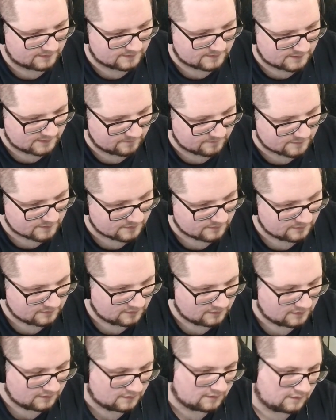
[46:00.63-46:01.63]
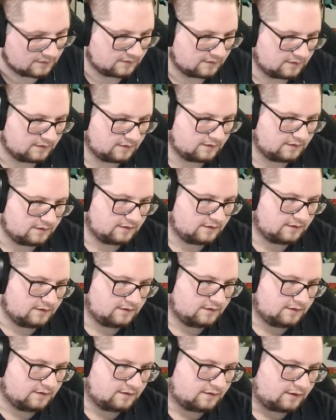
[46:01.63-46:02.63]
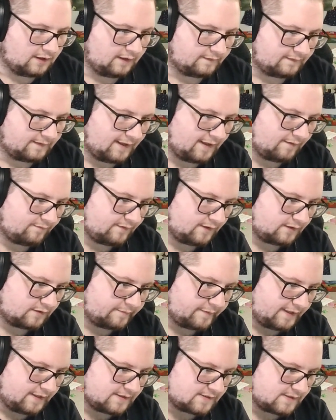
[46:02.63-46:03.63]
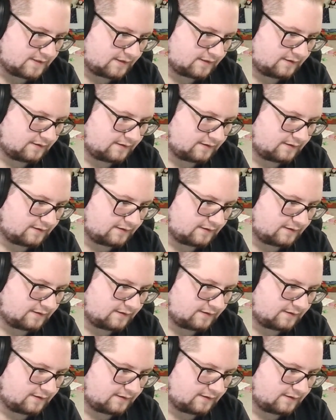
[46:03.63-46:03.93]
seems. All right, they have another basic.